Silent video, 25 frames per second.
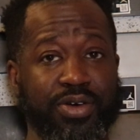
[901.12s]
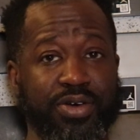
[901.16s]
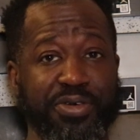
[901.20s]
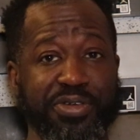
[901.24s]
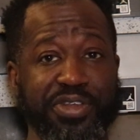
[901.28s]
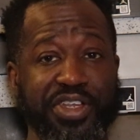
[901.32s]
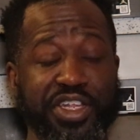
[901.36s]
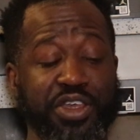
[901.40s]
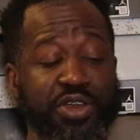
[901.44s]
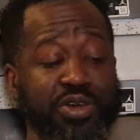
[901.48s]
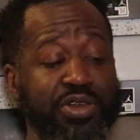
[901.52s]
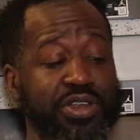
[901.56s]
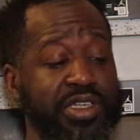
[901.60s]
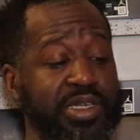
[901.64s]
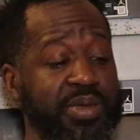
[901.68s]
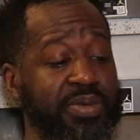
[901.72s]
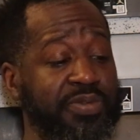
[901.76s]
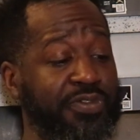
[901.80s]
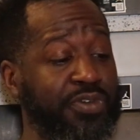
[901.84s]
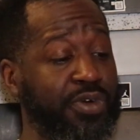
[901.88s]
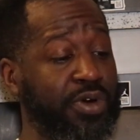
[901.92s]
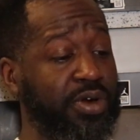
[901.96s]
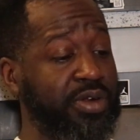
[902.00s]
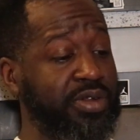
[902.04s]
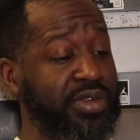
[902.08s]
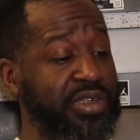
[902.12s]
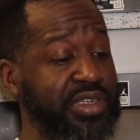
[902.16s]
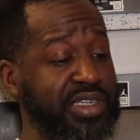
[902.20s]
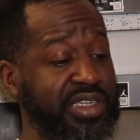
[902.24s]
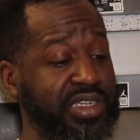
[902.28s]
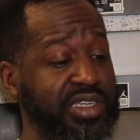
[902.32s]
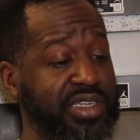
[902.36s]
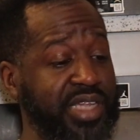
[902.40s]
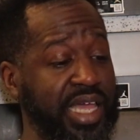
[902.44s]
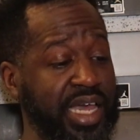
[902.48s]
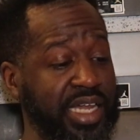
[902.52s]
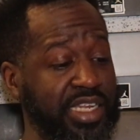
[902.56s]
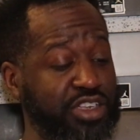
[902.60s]
who was accusing him for
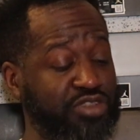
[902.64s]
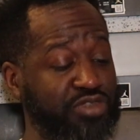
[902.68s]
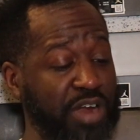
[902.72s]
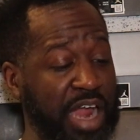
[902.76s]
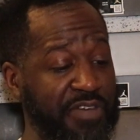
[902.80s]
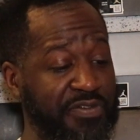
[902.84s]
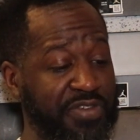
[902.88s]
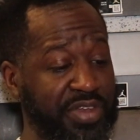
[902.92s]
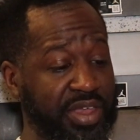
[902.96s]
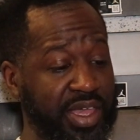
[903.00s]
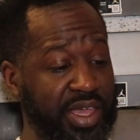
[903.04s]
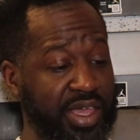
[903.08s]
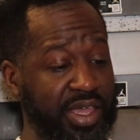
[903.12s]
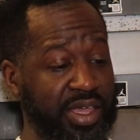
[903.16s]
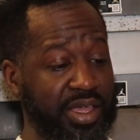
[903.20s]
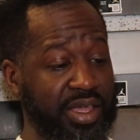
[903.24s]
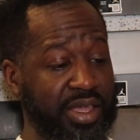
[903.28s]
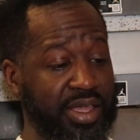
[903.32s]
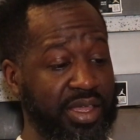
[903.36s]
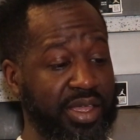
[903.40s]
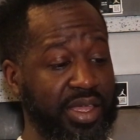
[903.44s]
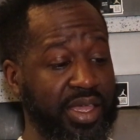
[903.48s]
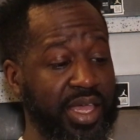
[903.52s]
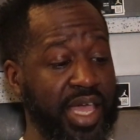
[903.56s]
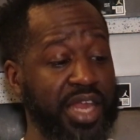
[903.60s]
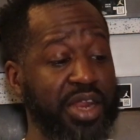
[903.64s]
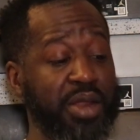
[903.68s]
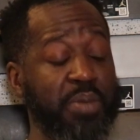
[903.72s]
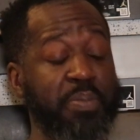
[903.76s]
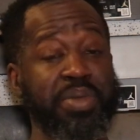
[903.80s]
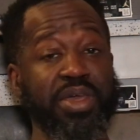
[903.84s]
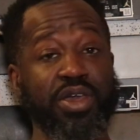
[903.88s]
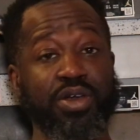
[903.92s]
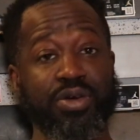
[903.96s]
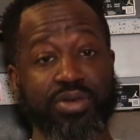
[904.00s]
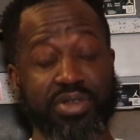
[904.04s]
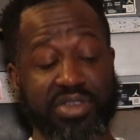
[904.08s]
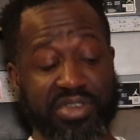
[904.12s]
sex trafficking and
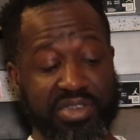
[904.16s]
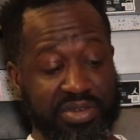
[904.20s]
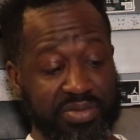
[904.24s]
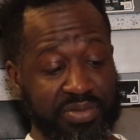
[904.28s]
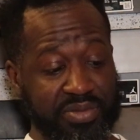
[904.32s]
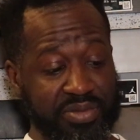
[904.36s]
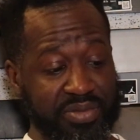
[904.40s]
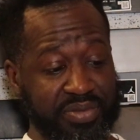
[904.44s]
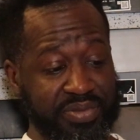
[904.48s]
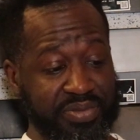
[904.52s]
abuse.